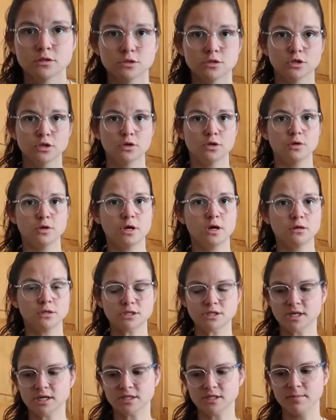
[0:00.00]
So now I
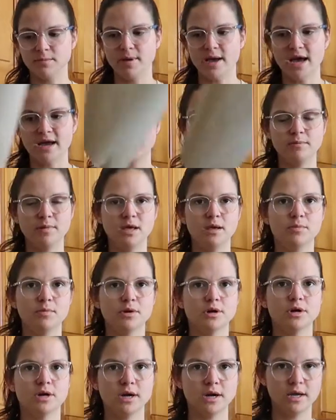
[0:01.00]
just got some packing
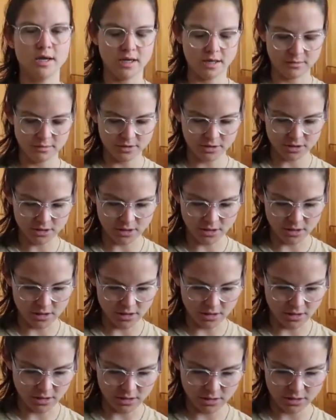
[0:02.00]
paper, and I'm just
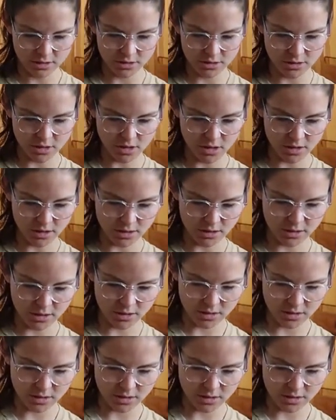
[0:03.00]
gonna start